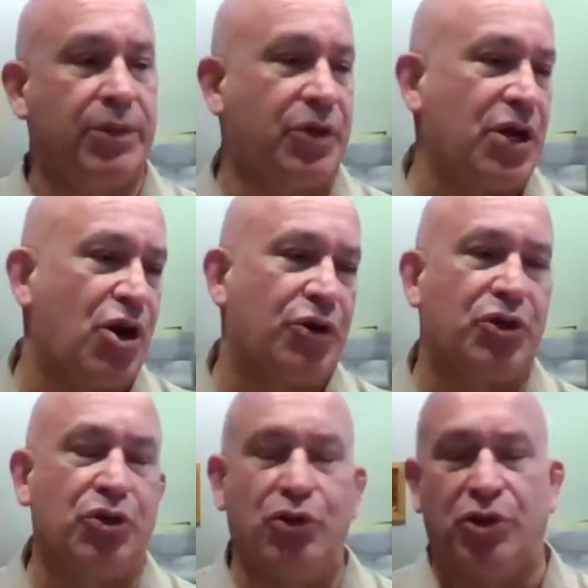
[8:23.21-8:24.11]
You can go
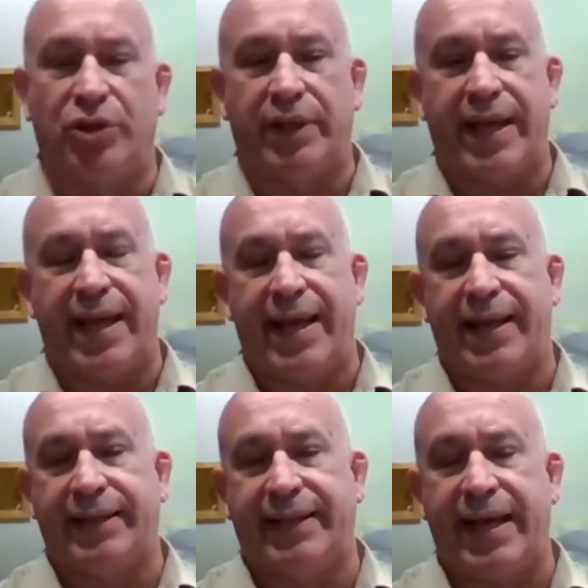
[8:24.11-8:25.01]
to Google
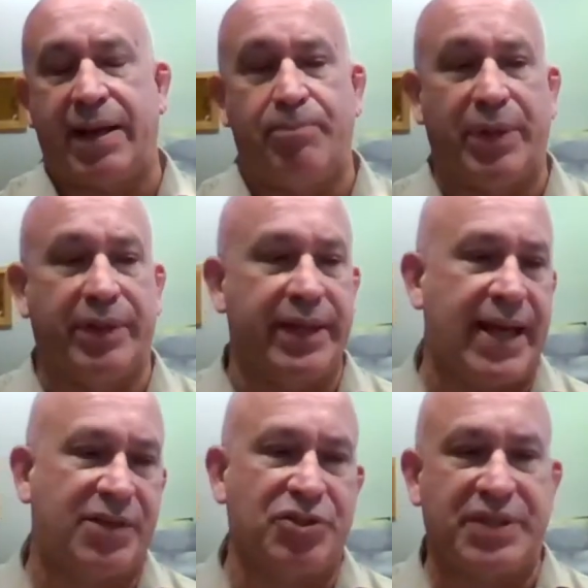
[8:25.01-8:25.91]
and get a billion
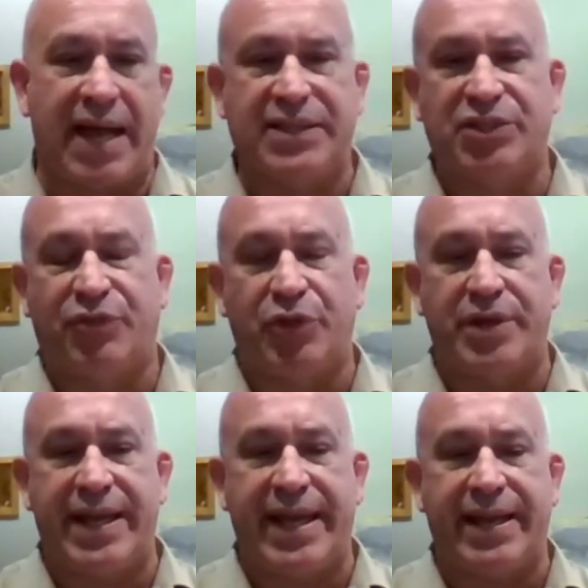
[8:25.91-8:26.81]
exercises for
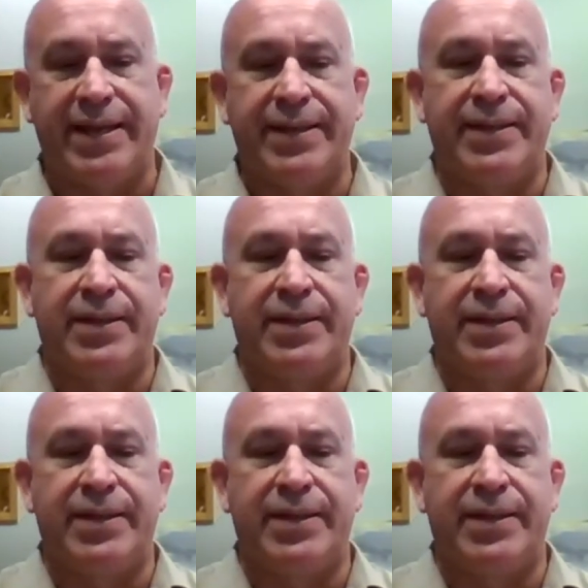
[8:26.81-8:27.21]
the knee,